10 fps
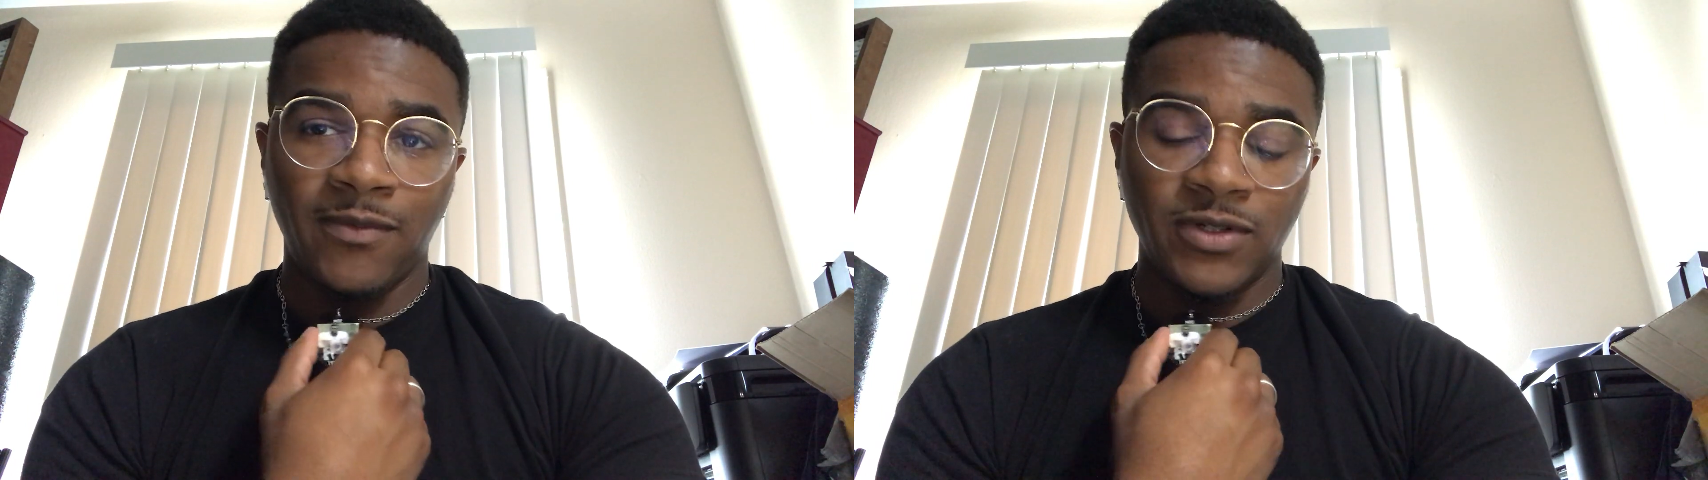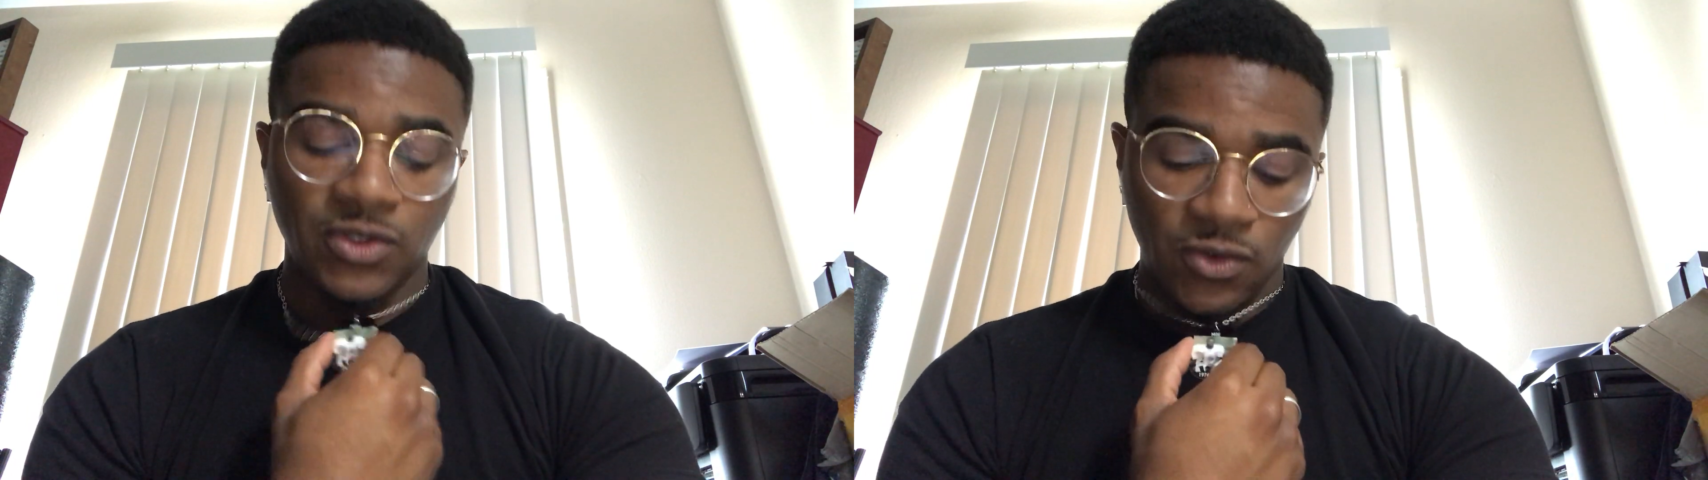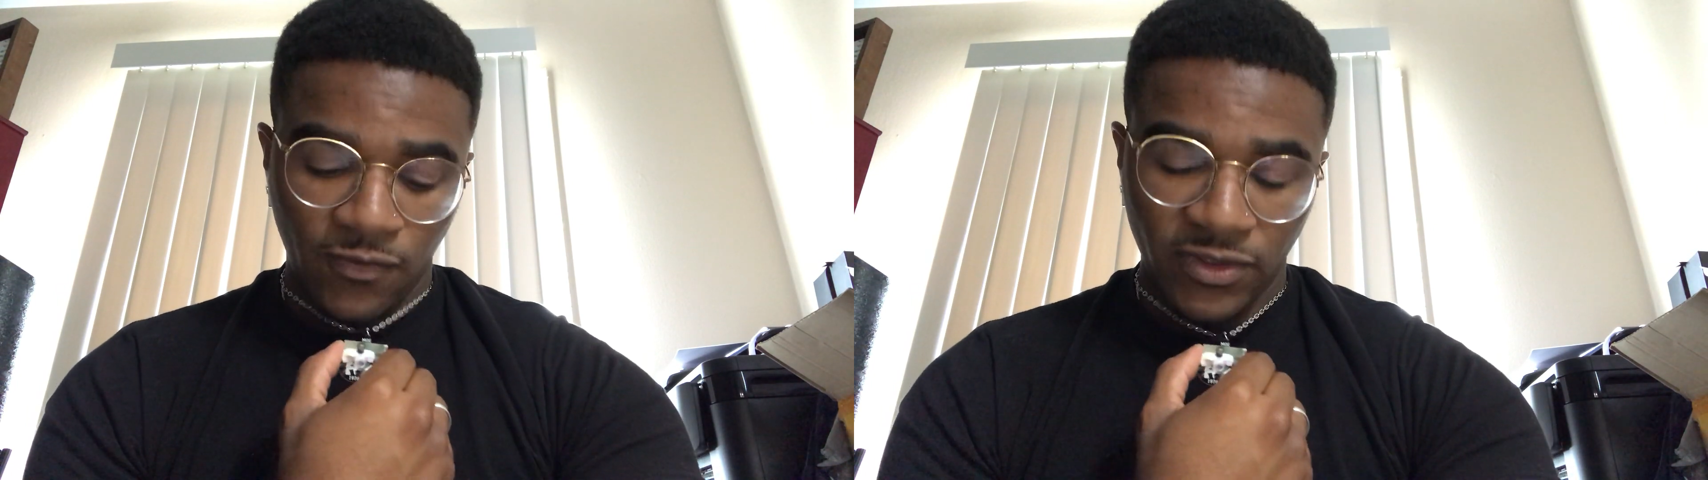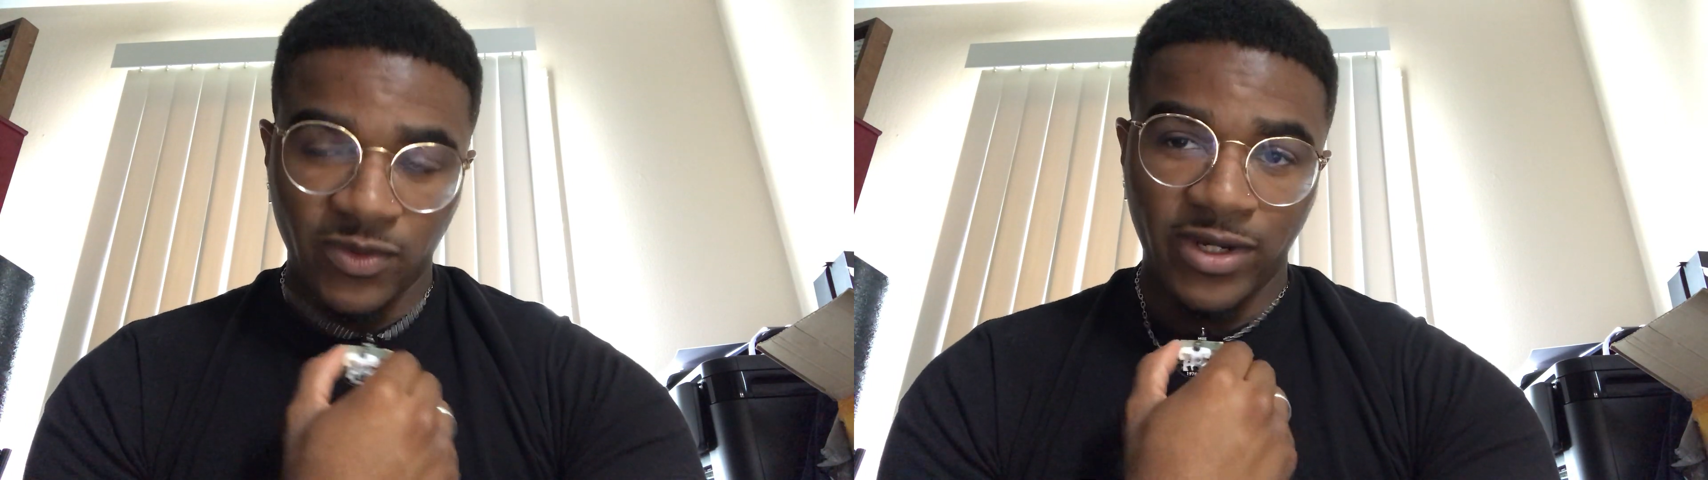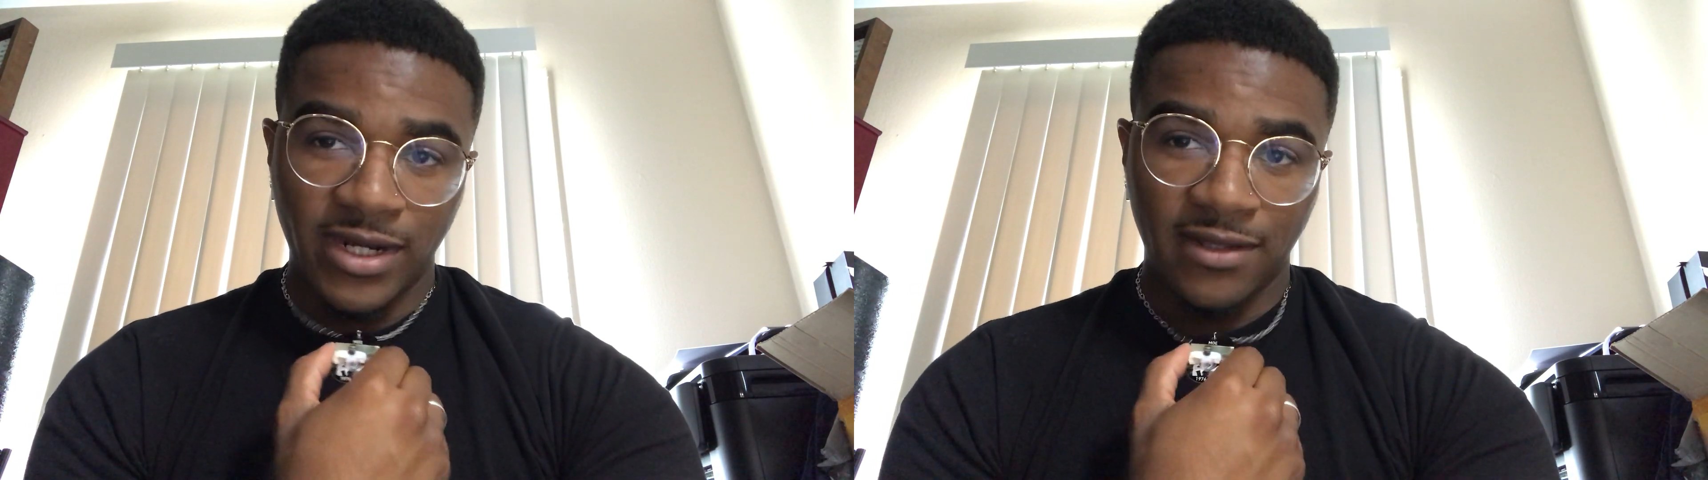with two for
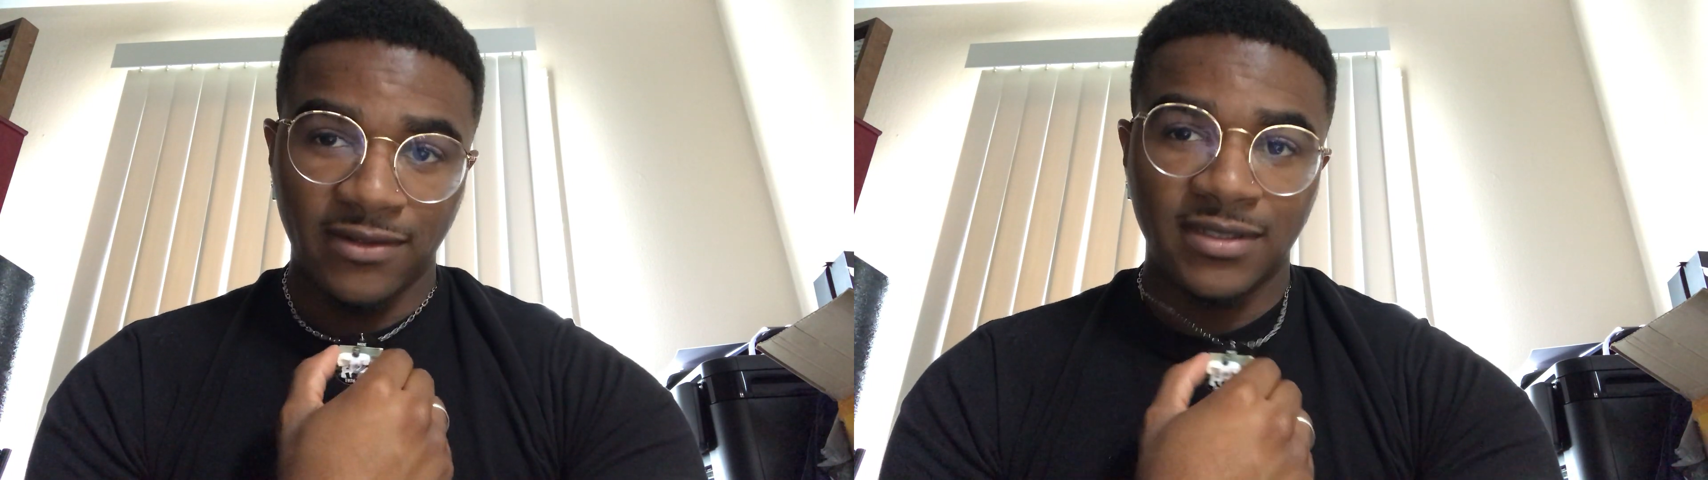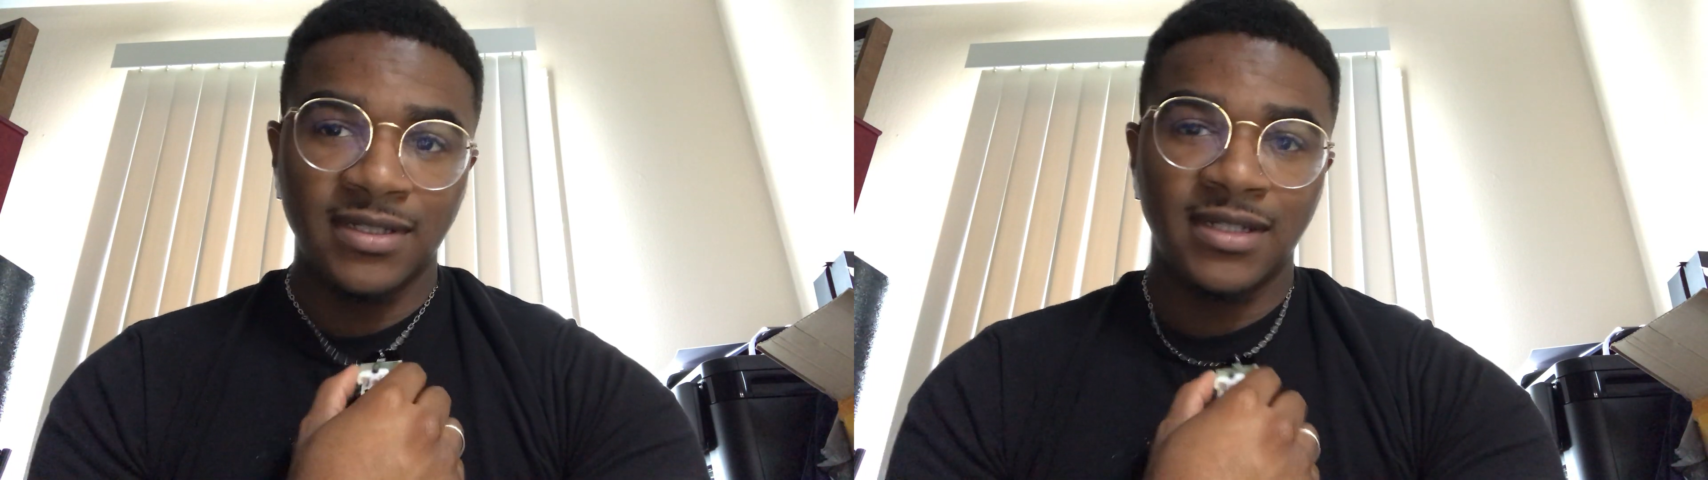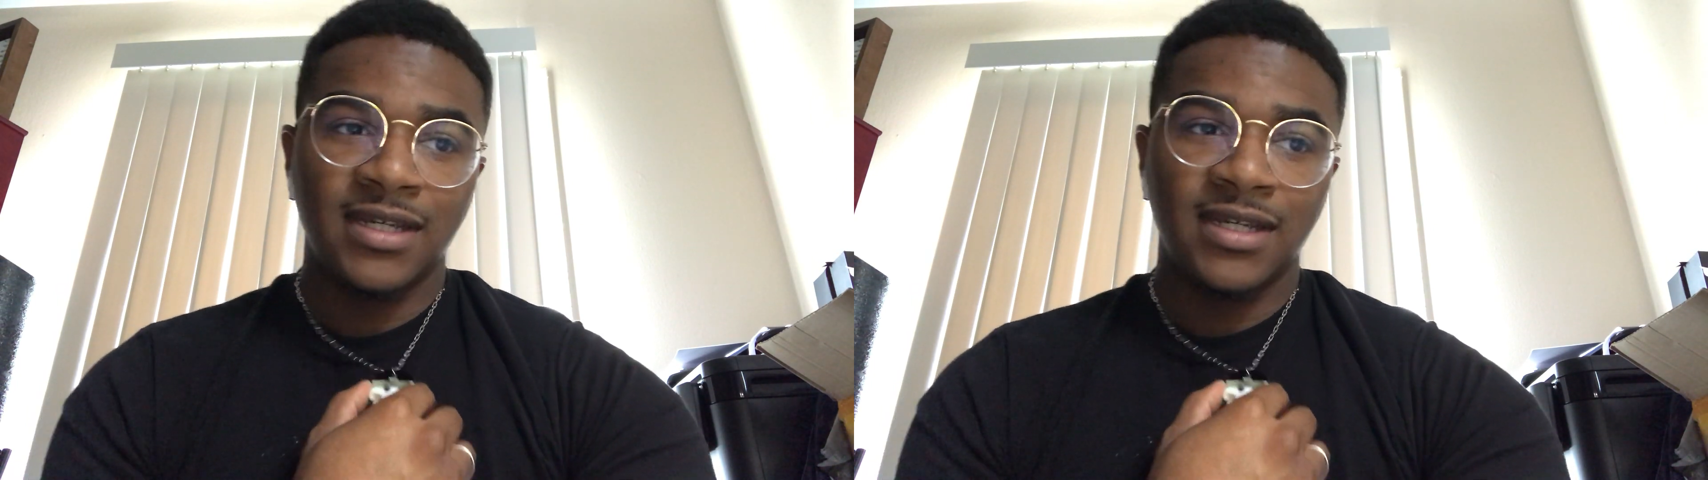$20,